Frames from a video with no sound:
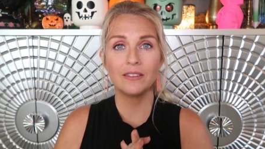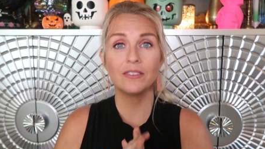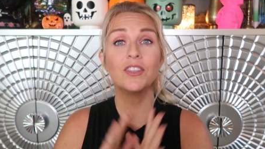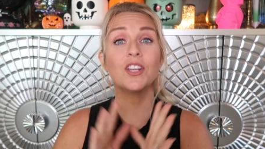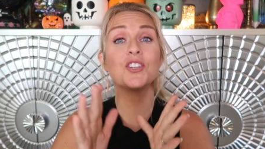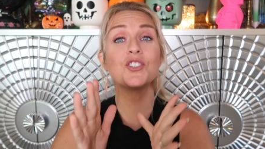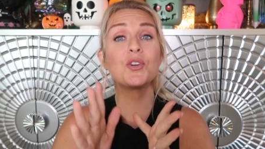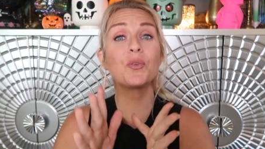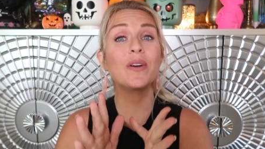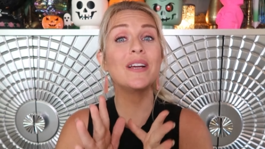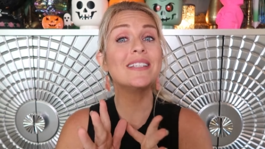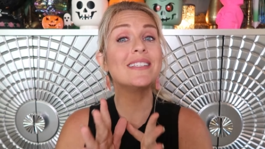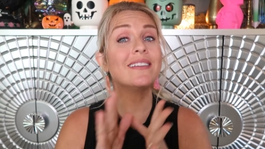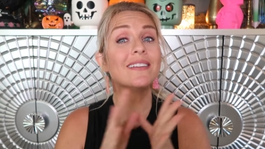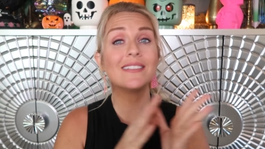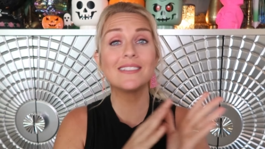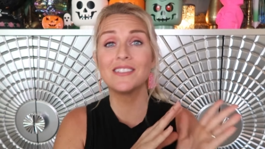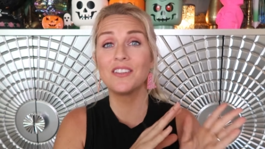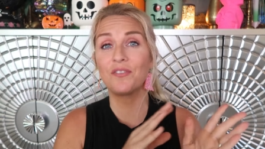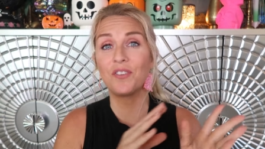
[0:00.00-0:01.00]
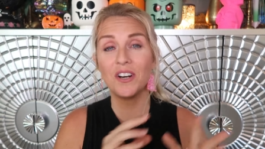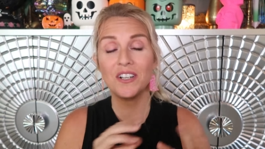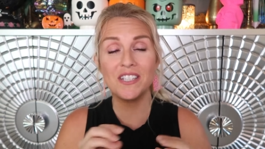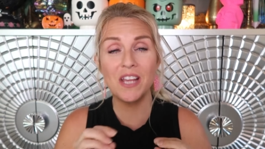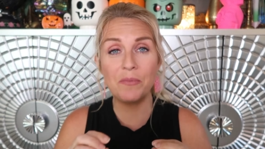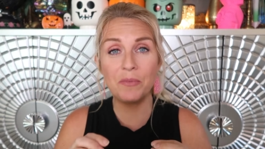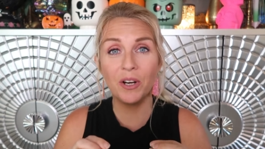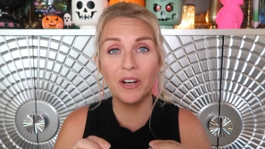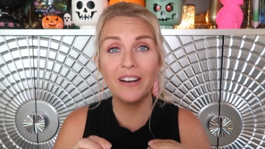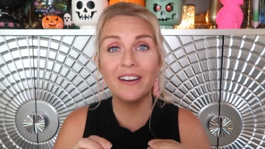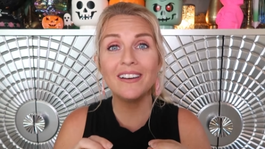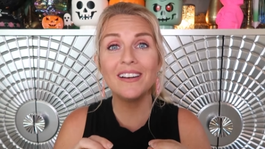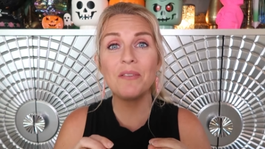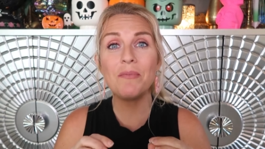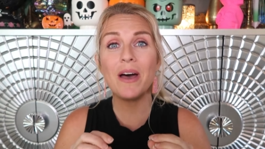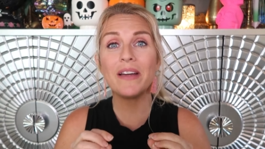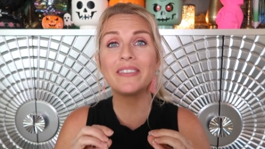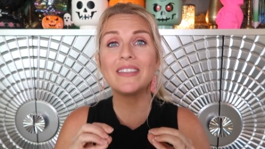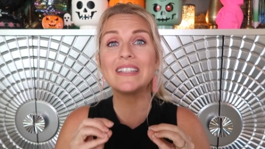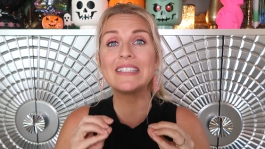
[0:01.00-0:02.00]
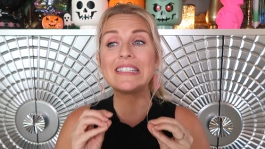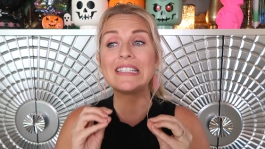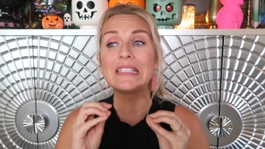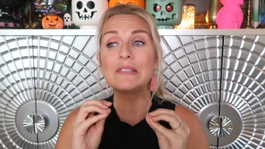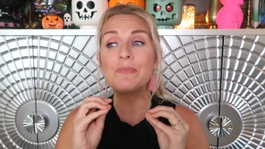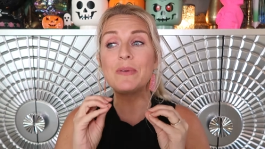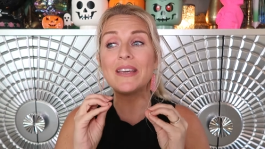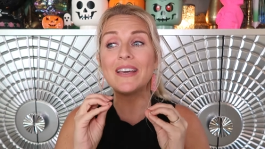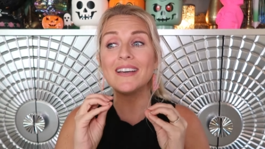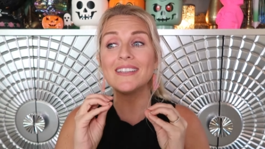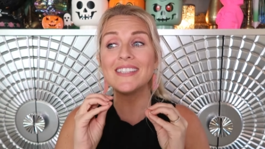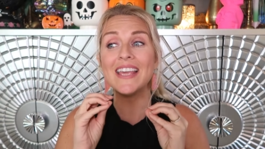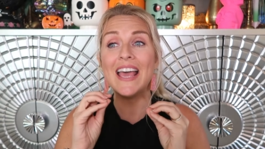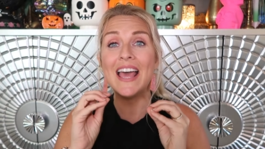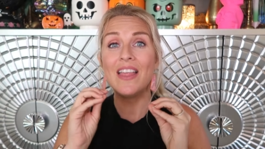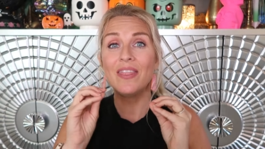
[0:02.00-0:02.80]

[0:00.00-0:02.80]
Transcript: There's a reason this is the first time you're hearing about this, is because